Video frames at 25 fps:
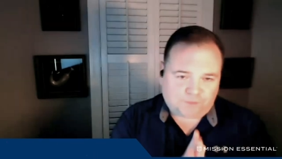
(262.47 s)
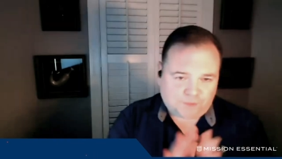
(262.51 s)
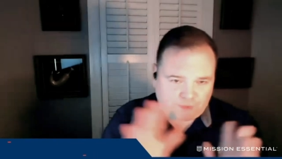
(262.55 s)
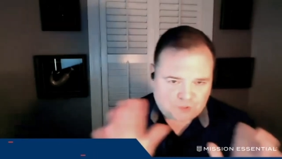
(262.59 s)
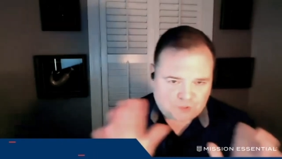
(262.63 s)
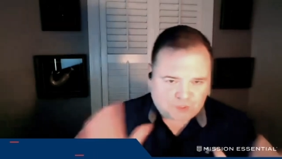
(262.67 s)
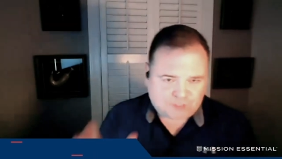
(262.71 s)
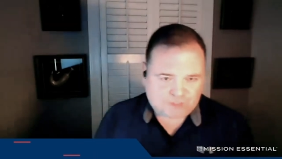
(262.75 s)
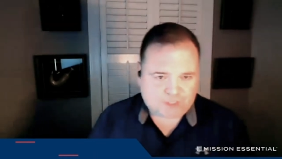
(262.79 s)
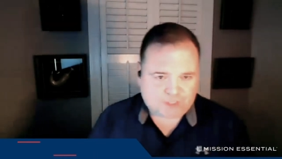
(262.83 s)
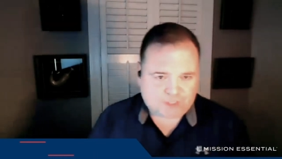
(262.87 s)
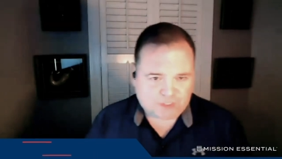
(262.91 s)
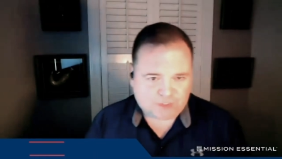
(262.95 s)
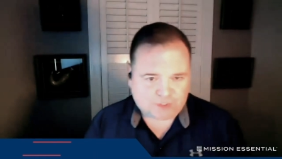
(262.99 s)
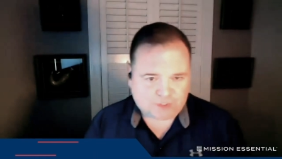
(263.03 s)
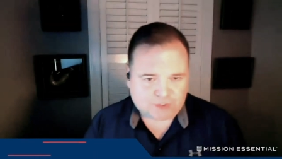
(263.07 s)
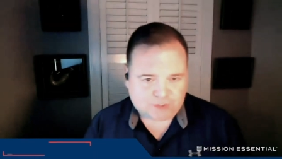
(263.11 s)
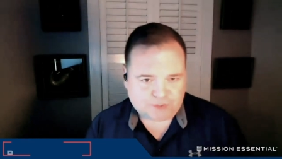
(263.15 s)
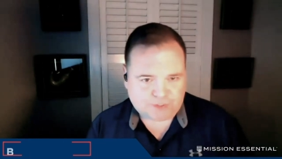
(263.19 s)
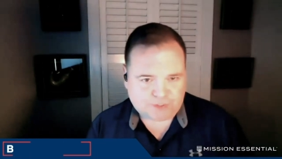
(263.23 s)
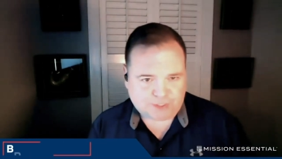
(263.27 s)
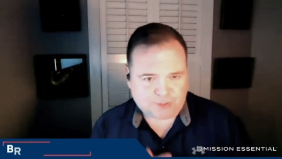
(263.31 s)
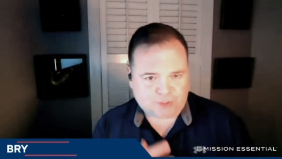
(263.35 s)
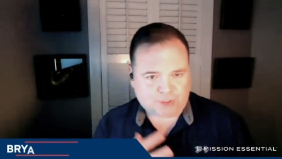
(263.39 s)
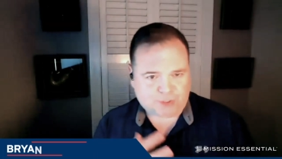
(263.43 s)
So just since
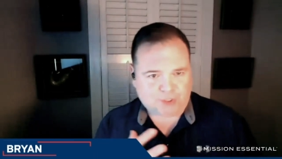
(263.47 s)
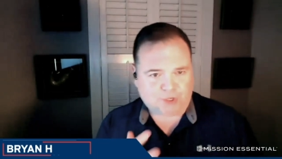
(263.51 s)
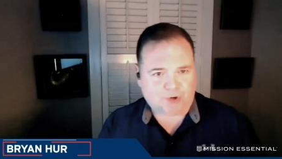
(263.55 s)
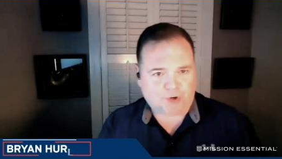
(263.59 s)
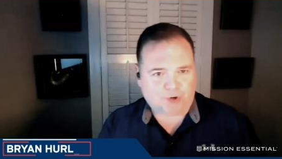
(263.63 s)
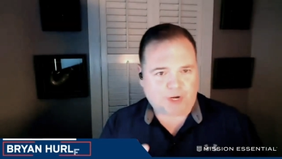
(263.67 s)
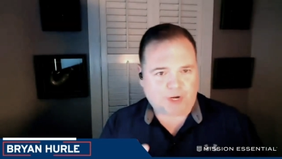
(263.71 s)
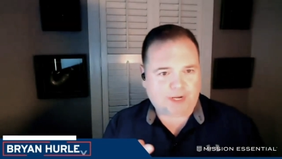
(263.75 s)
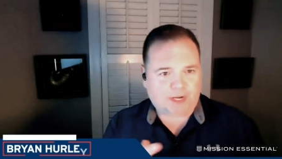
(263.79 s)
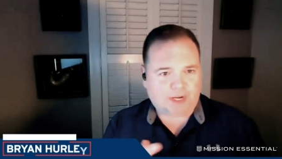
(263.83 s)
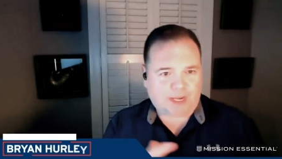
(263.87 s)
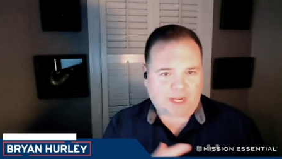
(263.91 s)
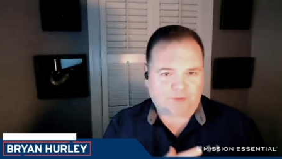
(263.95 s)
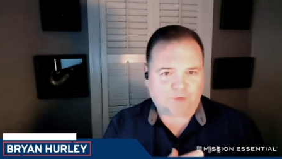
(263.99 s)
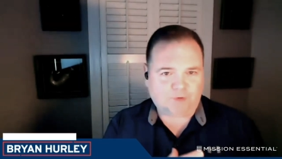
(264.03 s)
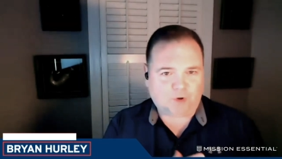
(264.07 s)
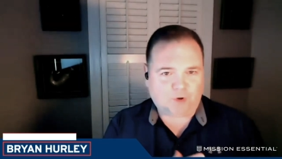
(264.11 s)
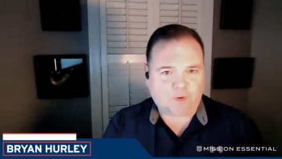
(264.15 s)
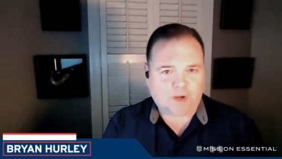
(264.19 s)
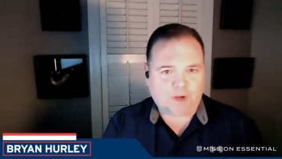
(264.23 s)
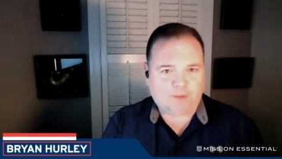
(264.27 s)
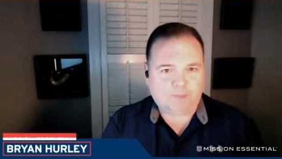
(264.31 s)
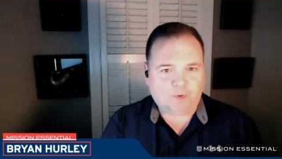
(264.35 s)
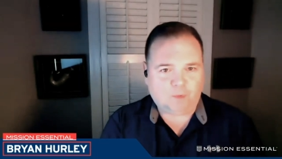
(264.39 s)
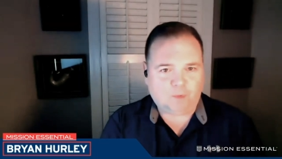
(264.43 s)
since you're in kind of
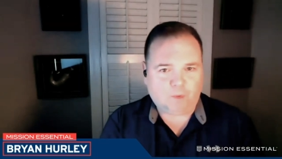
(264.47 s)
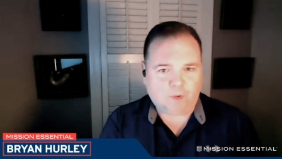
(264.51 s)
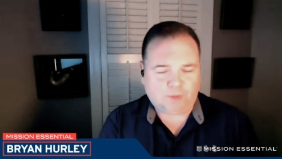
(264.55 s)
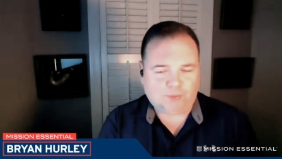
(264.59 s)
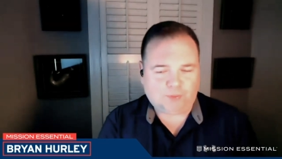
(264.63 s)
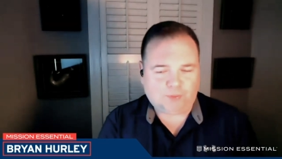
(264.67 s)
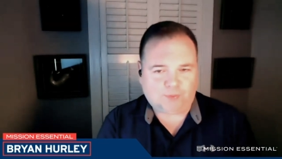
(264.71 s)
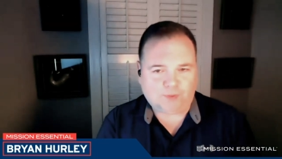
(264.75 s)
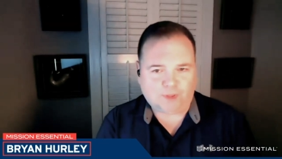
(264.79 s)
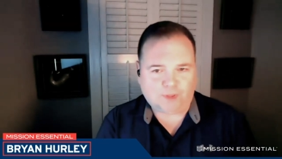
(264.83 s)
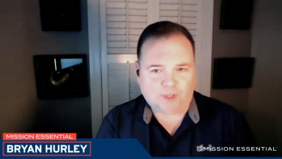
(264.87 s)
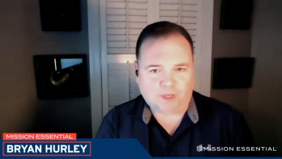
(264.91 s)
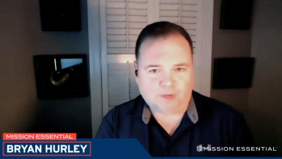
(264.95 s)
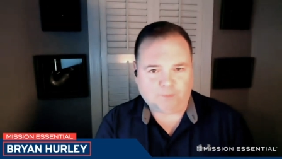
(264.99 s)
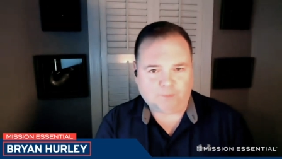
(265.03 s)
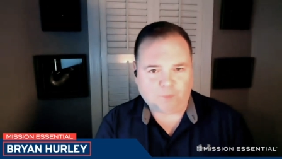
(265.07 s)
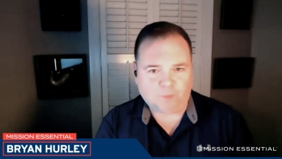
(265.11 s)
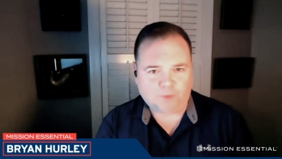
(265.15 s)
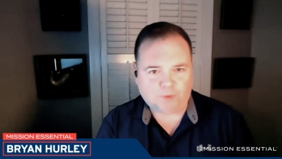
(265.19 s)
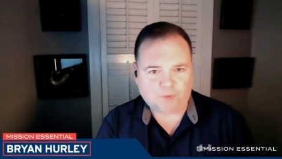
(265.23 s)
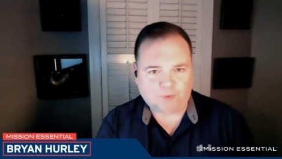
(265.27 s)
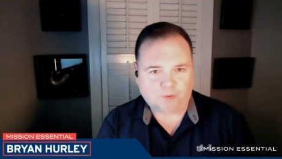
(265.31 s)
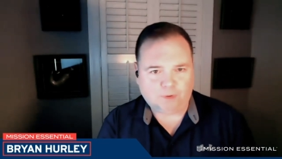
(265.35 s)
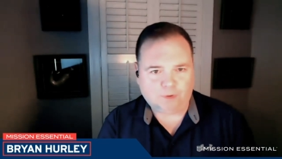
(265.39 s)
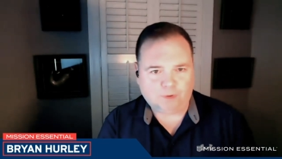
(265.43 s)
agreement with uh,
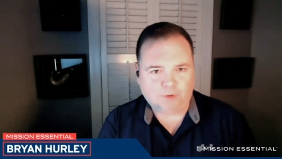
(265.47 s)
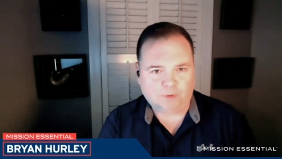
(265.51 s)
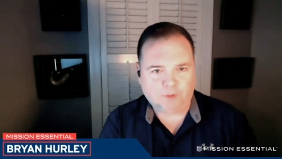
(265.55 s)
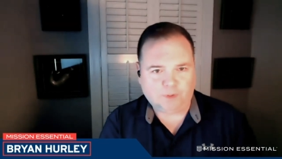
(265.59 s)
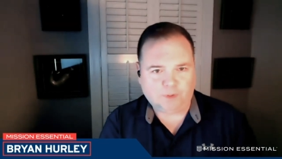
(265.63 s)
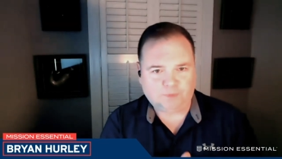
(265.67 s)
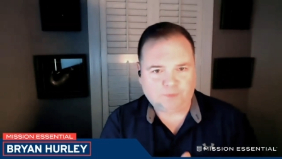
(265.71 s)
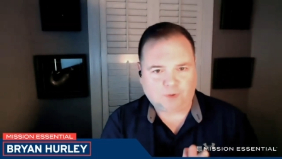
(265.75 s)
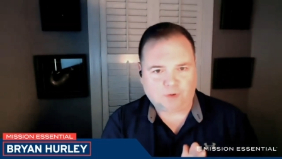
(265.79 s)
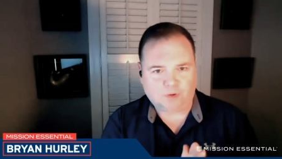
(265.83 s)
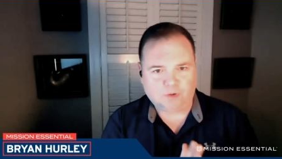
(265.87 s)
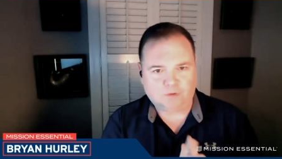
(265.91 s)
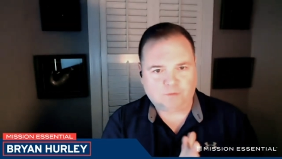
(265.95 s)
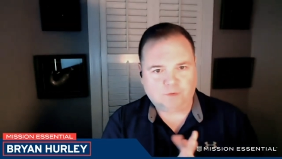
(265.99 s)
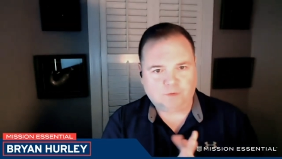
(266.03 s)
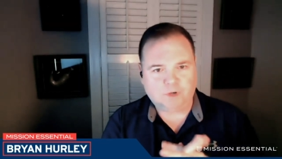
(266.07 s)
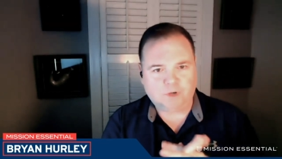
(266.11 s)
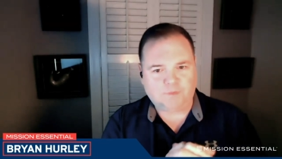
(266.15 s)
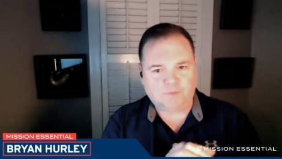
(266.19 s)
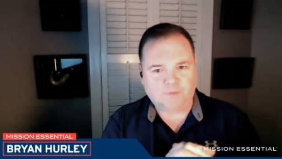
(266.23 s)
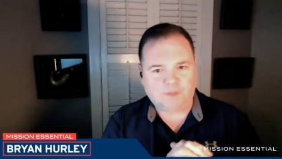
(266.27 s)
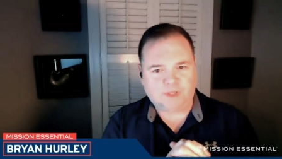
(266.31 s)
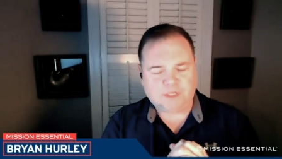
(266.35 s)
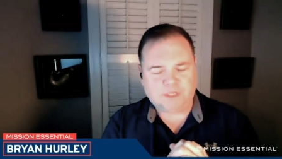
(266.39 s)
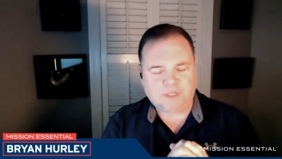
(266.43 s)
with with Colonel Crute
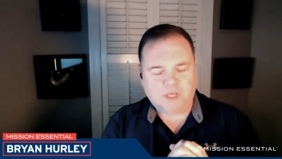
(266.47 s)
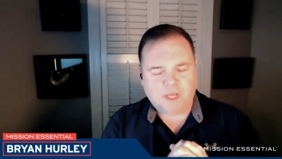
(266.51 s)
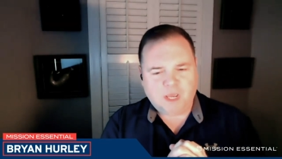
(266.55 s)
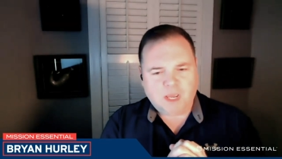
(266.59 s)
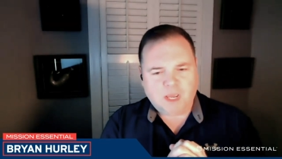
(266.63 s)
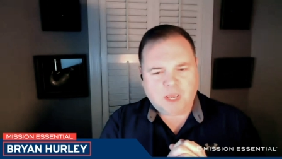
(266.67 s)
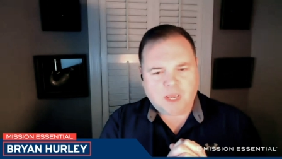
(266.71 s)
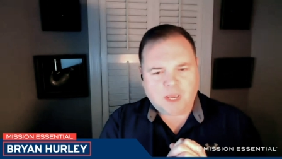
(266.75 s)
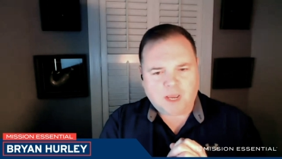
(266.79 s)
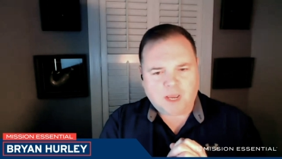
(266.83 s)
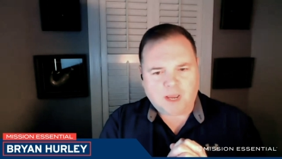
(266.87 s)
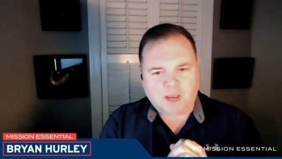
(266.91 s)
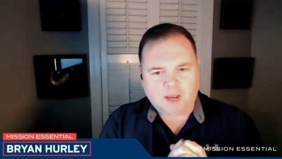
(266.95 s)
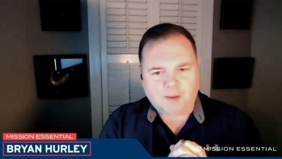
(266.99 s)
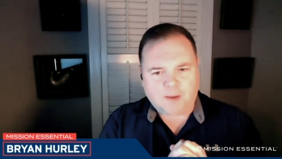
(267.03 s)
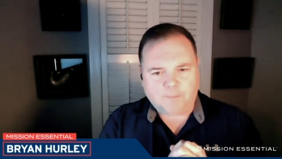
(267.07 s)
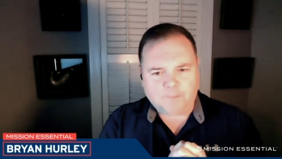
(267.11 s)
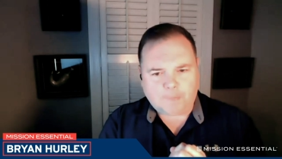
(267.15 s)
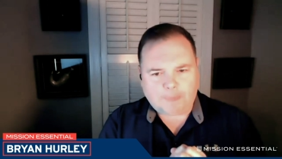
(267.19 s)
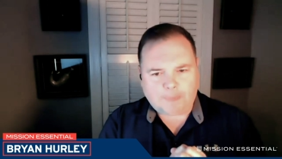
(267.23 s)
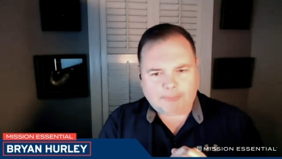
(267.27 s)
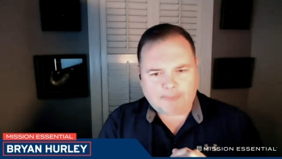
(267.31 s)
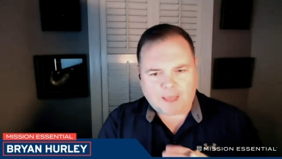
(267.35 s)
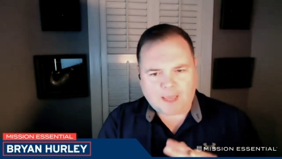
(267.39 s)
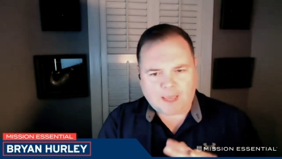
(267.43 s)
on this,
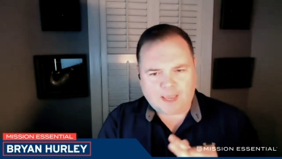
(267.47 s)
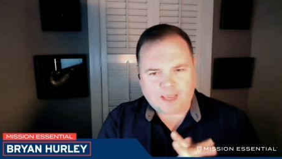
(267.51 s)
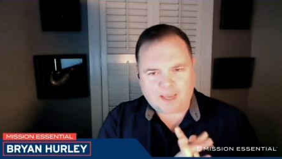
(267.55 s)
um,